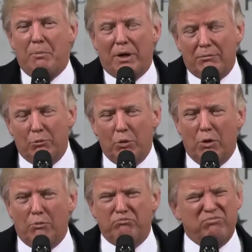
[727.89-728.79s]
but
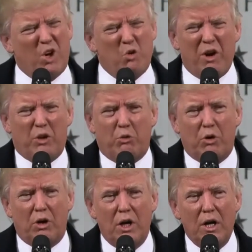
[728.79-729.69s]
we'll go right through it.